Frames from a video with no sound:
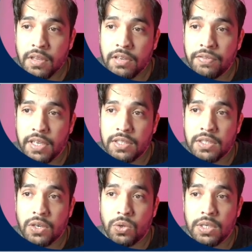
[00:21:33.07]
if I
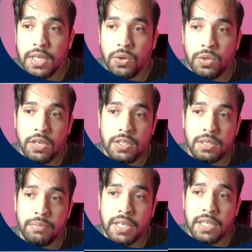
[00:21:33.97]
scroll down our
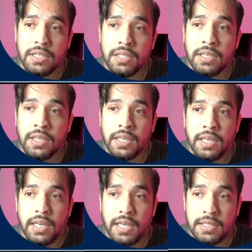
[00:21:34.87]
subnet
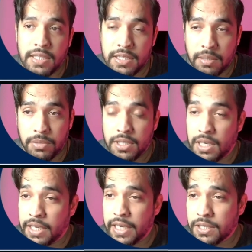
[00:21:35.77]
and see subnet
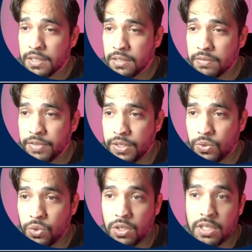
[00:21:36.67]
delegation, we
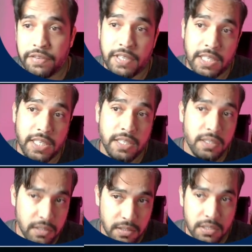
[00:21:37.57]
do not have any
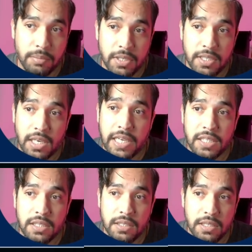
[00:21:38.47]
subnet
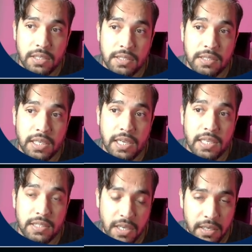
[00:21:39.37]
delegation. It is set
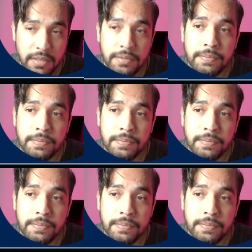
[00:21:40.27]
as none.